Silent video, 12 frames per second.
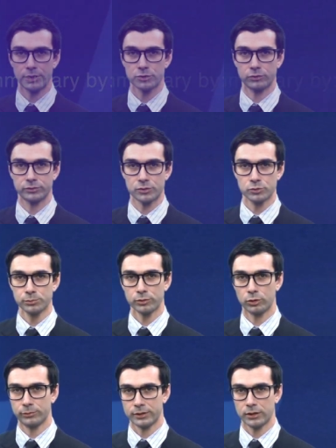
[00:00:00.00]
of the
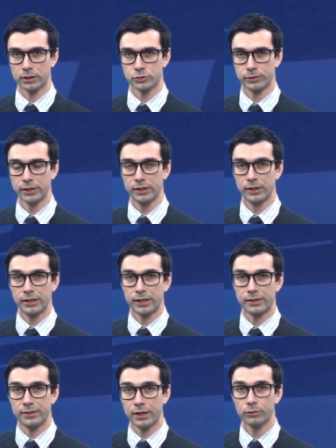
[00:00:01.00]
supraorbital artery
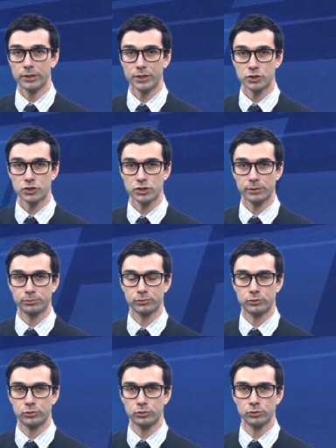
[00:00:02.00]
and their relationship
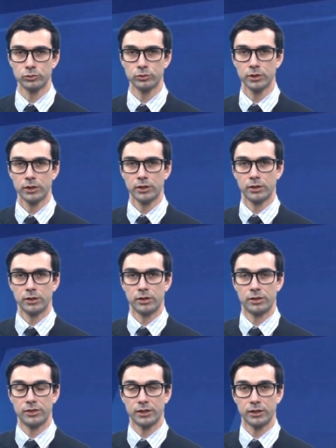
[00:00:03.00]
to
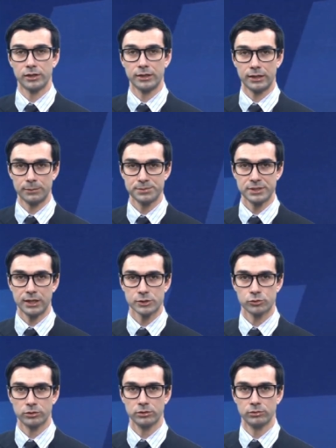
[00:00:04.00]
the
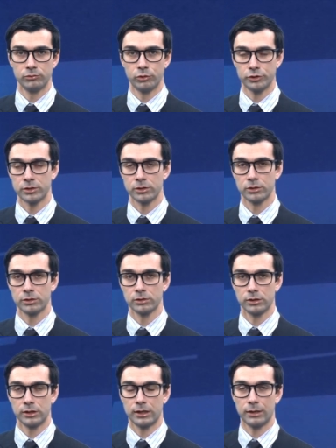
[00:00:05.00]
ipsilateral vertical
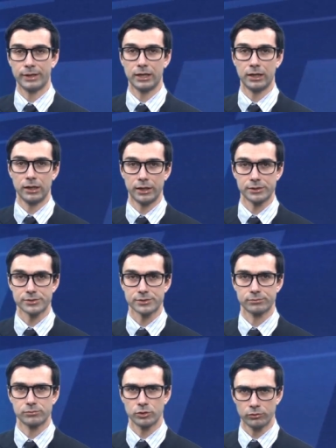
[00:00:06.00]
glabella lines.
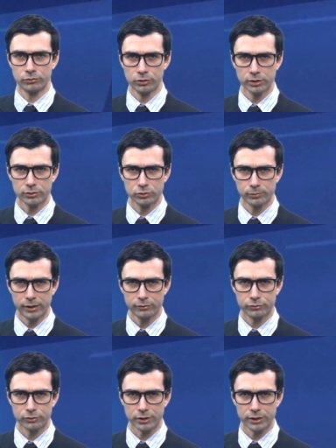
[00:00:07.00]
So if you look into my
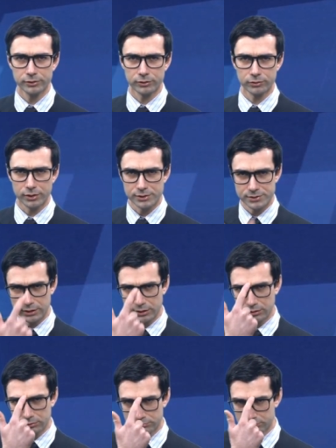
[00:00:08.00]
forehead, you can see
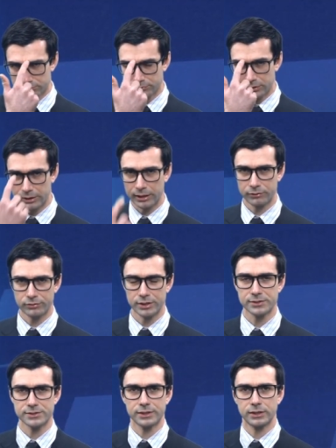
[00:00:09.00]
here, I have these uh,